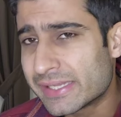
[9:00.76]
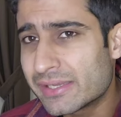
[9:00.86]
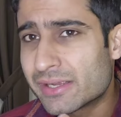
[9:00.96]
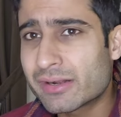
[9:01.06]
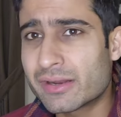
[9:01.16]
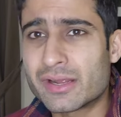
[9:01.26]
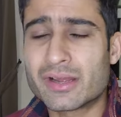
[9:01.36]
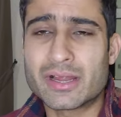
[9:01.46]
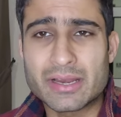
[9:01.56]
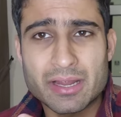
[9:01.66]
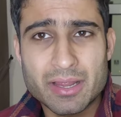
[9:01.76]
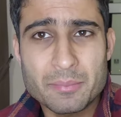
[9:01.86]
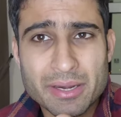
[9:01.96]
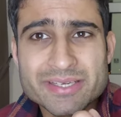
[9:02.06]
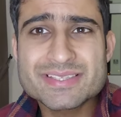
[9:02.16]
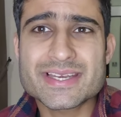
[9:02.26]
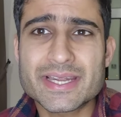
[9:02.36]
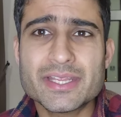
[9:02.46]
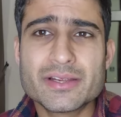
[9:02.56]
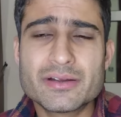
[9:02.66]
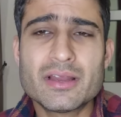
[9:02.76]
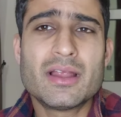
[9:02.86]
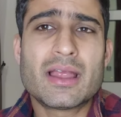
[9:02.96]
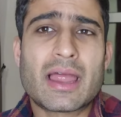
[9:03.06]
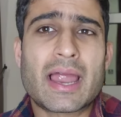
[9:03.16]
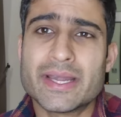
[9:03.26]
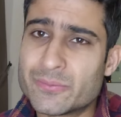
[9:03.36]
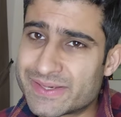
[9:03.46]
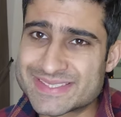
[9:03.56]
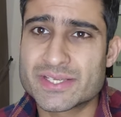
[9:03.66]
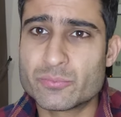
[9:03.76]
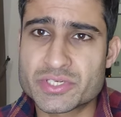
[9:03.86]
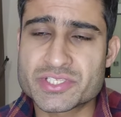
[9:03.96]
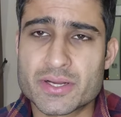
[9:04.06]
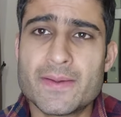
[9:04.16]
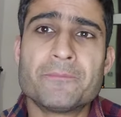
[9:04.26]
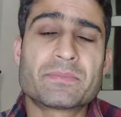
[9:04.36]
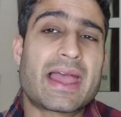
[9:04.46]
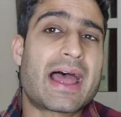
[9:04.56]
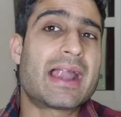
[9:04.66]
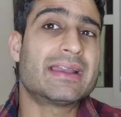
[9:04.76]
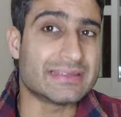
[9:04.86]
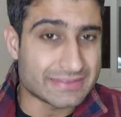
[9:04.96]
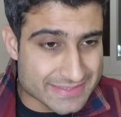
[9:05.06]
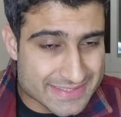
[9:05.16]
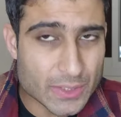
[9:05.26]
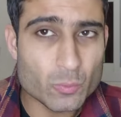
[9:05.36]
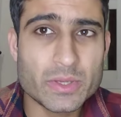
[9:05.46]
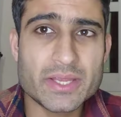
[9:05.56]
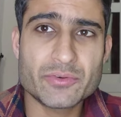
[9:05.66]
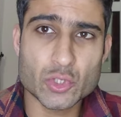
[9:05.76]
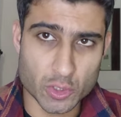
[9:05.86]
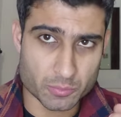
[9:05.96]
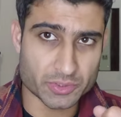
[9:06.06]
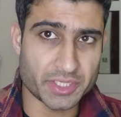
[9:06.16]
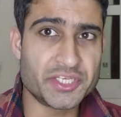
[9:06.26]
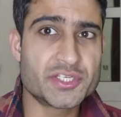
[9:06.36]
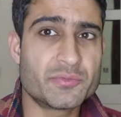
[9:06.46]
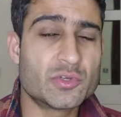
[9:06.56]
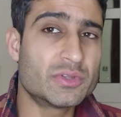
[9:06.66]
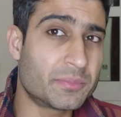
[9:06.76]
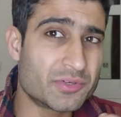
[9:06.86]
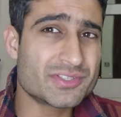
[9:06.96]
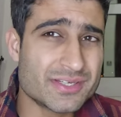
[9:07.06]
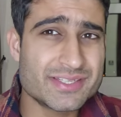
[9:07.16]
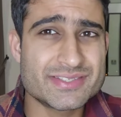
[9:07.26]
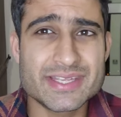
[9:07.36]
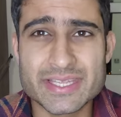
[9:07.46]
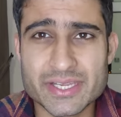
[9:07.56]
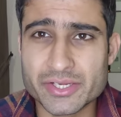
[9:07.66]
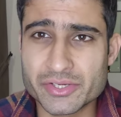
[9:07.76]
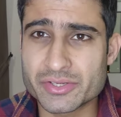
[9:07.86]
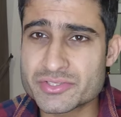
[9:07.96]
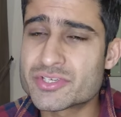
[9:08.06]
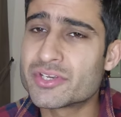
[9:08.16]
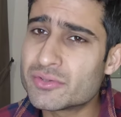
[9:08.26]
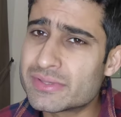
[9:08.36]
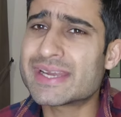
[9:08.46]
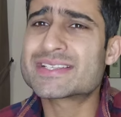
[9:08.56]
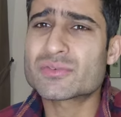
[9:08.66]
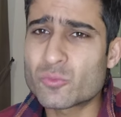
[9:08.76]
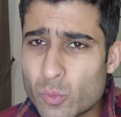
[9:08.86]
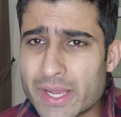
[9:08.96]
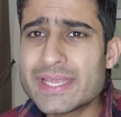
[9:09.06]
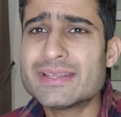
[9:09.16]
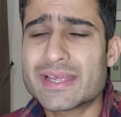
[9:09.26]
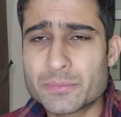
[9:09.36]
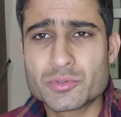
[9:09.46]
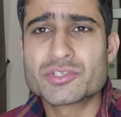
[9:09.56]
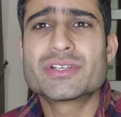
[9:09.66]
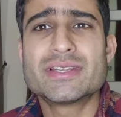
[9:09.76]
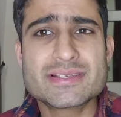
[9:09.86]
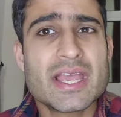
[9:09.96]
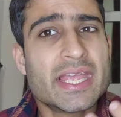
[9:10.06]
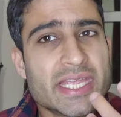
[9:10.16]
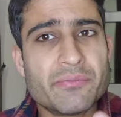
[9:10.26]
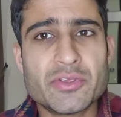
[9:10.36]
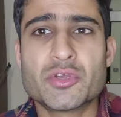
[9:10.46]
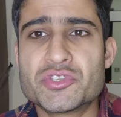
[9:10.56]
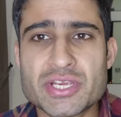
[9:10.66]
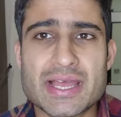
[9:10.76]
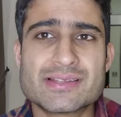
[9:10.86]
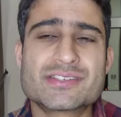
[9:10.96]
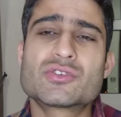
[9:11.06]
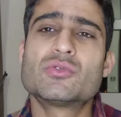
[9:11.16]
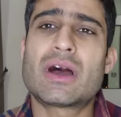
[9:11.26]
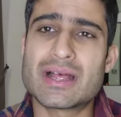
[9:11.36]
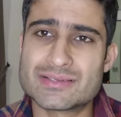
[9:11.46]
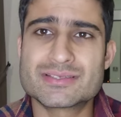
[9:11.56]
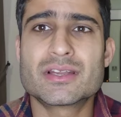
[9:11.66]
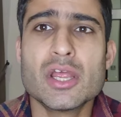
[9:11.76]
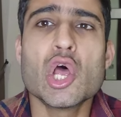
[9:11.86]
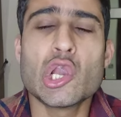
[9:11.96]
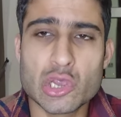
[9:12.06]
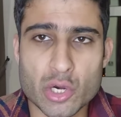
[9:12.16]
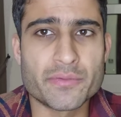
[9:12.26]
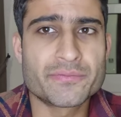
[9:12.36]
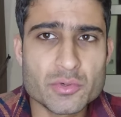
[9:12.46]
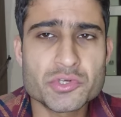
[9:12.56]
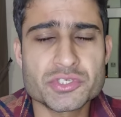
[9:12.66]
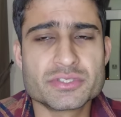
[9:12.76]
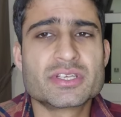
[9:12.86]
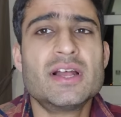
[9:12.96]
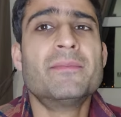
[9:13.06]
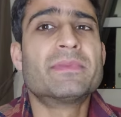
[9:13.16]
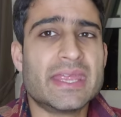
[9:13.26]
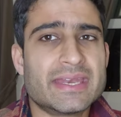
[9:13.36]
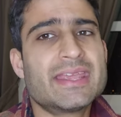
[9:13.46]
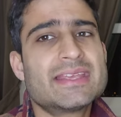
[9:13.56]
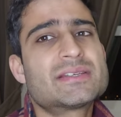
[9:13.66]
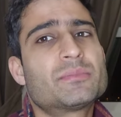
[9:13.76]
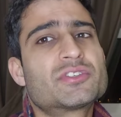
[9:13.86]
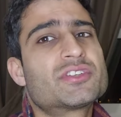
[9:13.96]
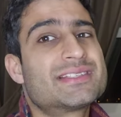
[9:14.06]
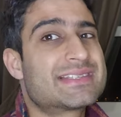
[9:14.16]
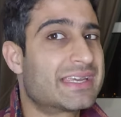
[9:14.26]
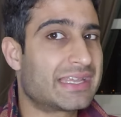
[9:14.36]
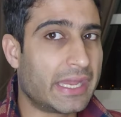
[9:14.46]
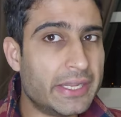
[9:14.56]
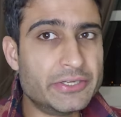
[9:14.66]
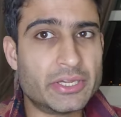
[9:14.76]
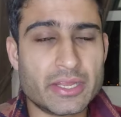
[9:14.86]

getting her, I'm understanding her, and vice versa. And the same way, if you talk about the interview, the person is taking interest in you. That's why that person is giving you a chance to answer a lot of questions. In case a person is getting